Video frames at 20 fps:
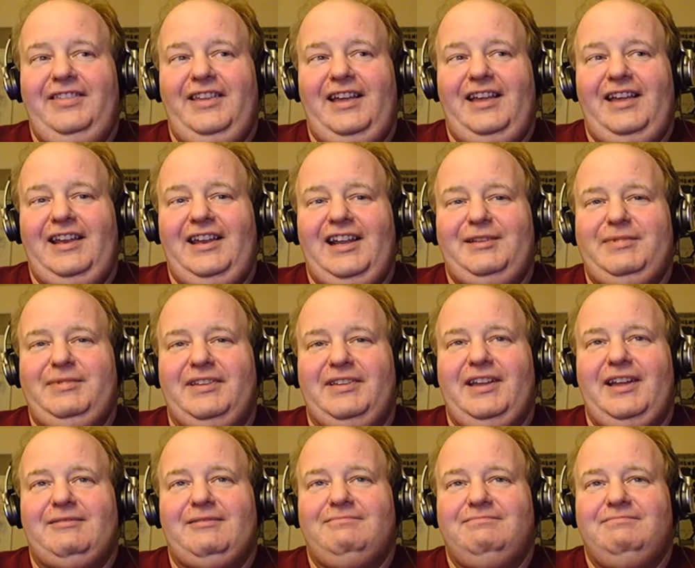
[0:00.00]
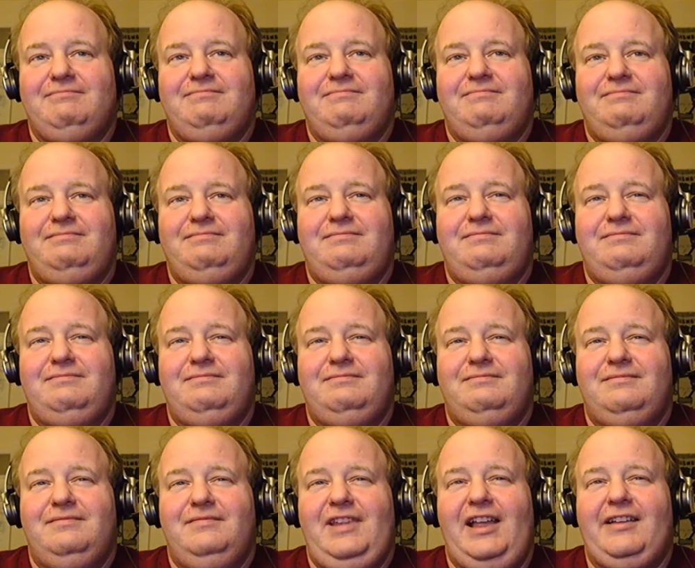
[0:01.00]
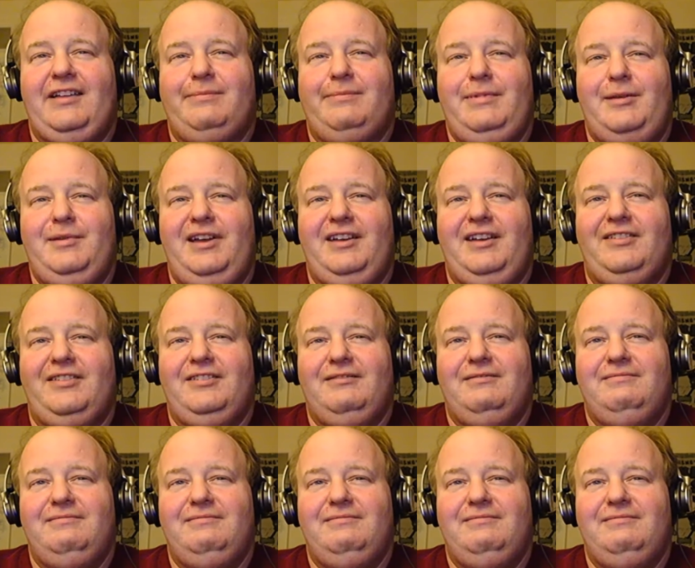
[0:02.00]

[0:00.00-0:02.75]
then I'd be like, "Thanks, Baymax.